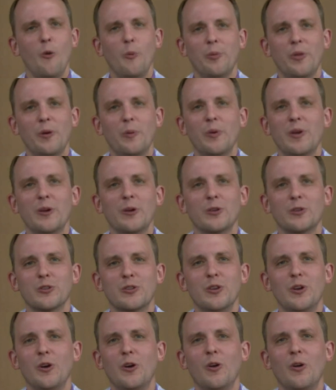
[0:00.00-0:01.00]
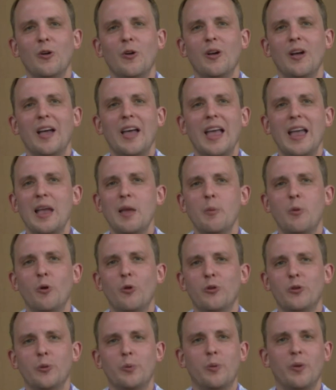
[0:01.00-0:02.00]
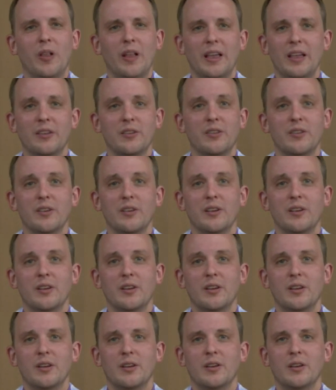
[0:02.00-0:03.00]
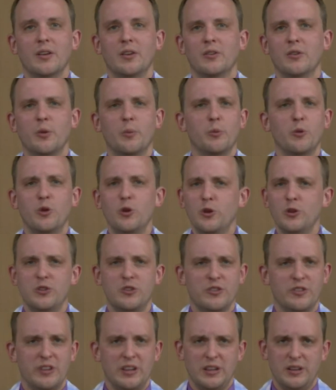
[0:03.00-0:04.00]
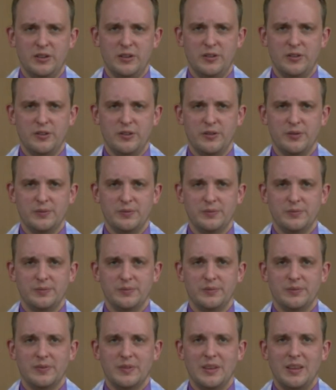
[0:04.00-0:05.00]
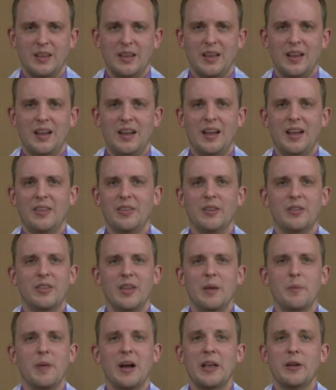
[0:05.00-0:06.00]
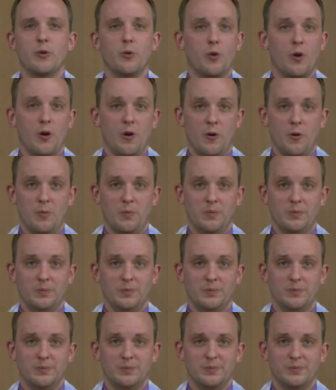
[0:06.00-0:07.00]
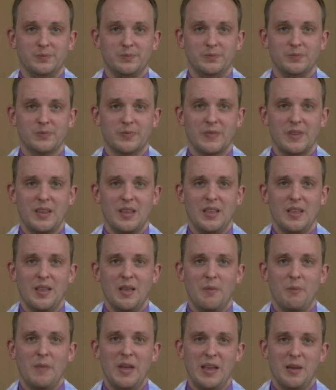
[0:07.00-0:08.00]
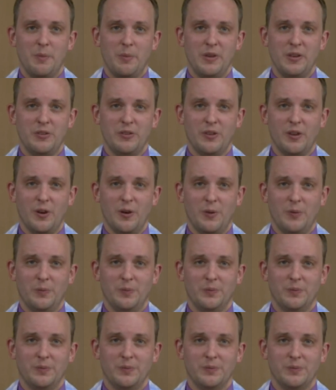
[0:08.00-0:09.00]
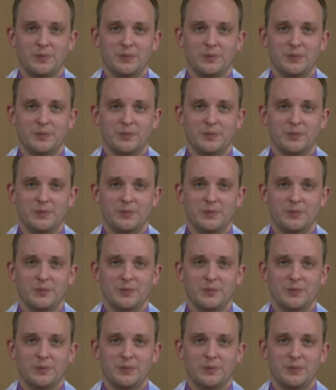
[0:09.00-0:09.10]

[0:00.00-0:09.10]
I hope that we are still able to plant some good seeds and that they might grow. May it be so.